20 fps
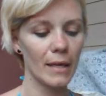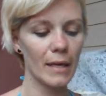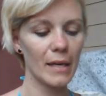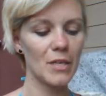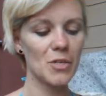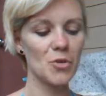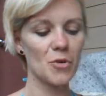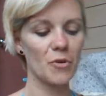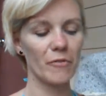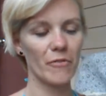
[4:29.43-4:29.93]
it
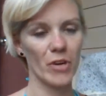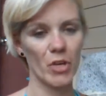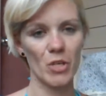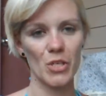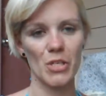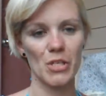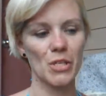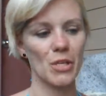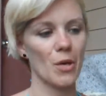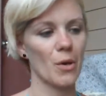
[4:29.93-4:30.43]
is
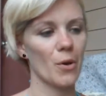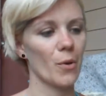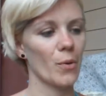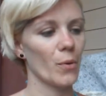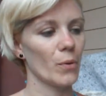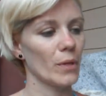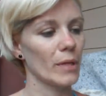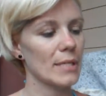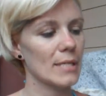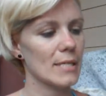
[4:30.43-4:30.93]
reversed
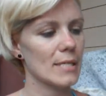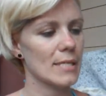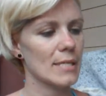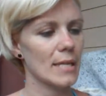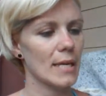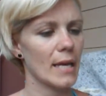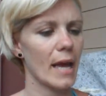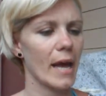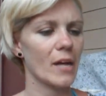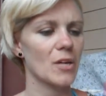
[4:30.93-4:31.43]
so let's
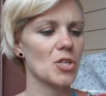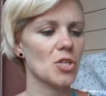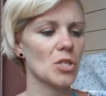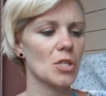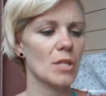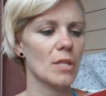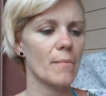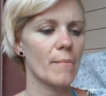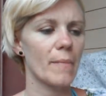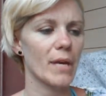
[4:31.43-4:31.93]
see
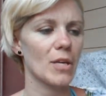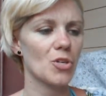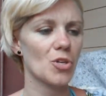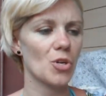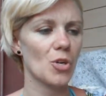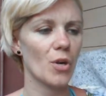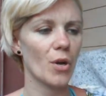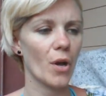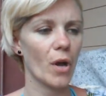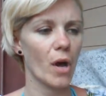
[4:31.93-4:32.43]
actually the major
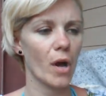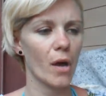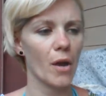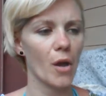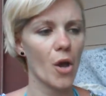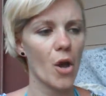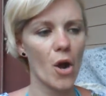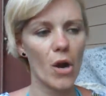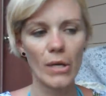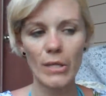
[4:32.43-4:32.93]

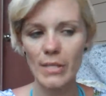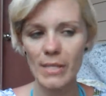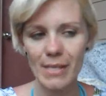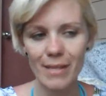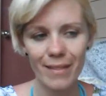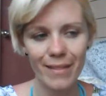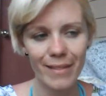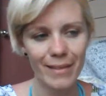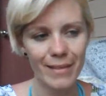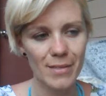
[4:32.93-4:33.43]
arcana cards
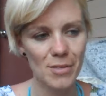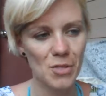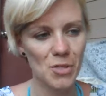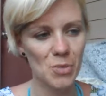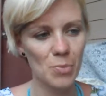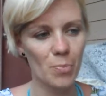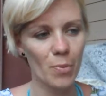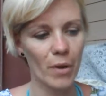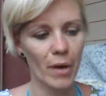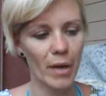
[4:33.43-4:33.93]
in this
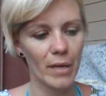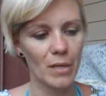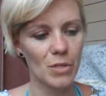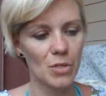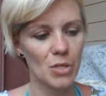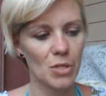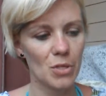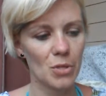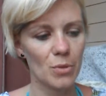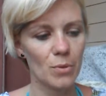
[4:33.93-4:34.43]
spread
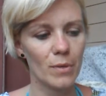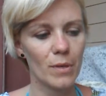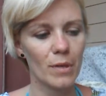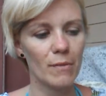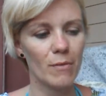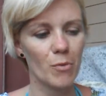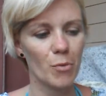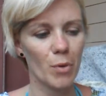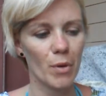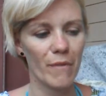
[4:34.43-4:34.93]
do
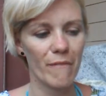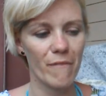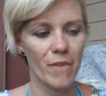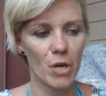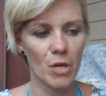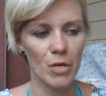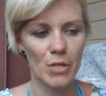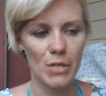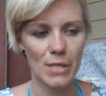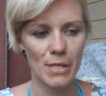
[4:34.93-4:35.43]
give a
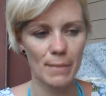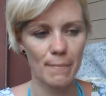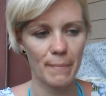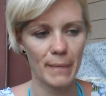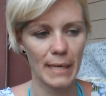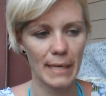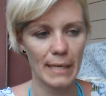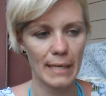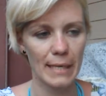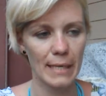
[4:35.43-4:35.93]
reversed
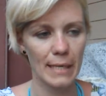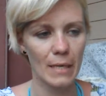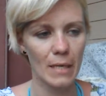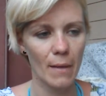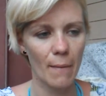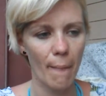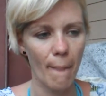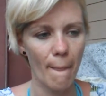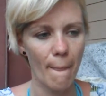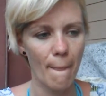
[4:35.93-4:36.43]
meaning
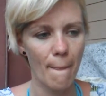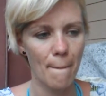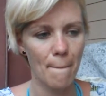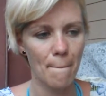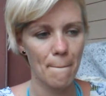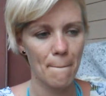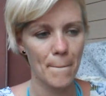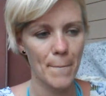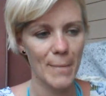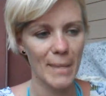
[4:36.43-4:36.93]

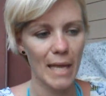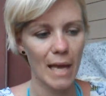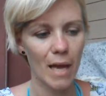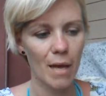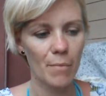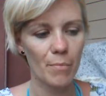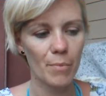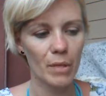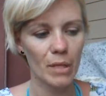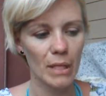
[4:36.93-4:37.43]

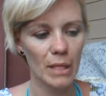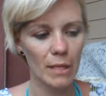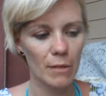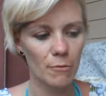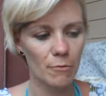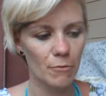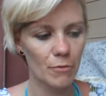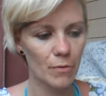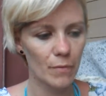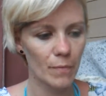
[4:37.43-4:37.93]
I believe
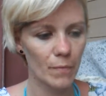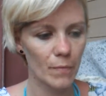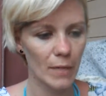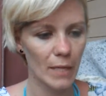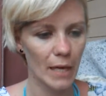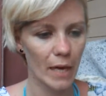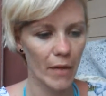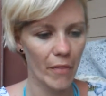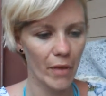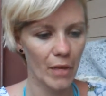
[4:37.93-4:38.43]

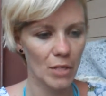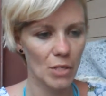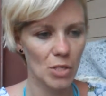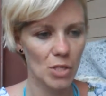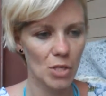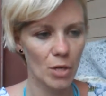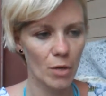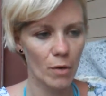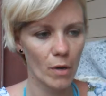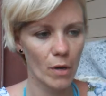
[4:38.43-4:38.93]
yeah they
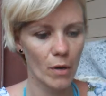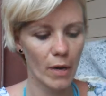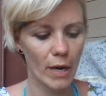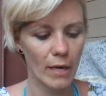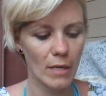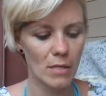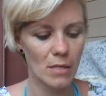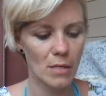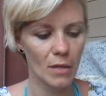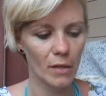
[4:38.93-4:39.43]
do
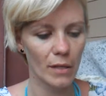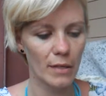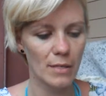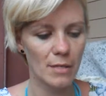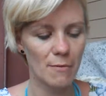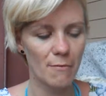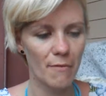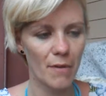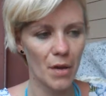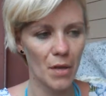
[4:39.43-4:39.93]
okay so
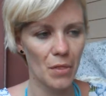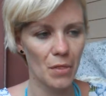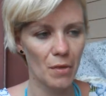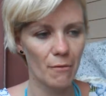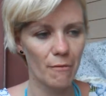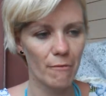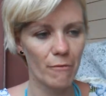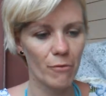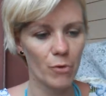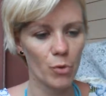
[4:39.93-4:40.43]
let's find
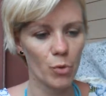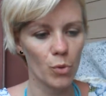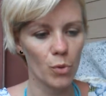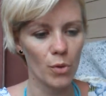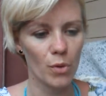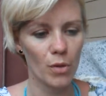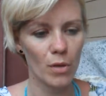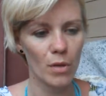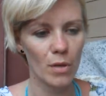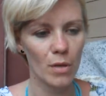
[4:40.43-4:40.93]
the
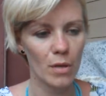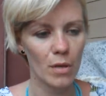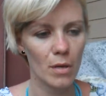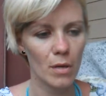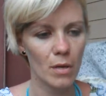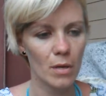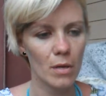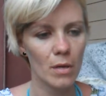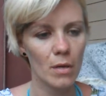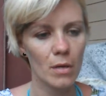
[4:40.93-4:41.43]

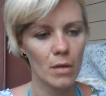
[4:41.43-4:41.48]
fool